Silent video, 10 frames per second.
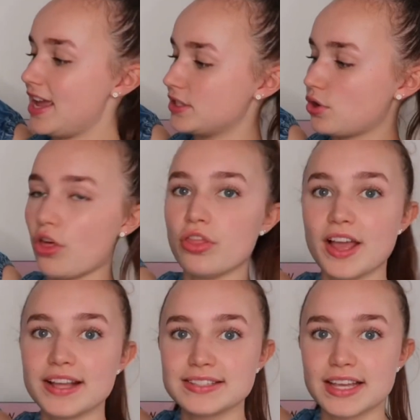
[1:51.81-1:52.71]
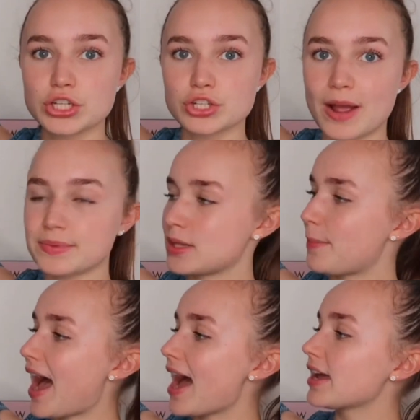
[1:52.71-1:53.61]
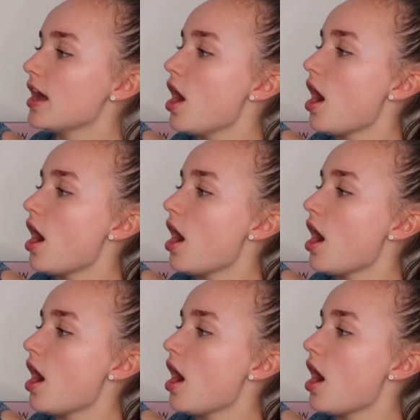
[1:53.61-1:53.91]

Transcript: It's got nice thick straps at the back.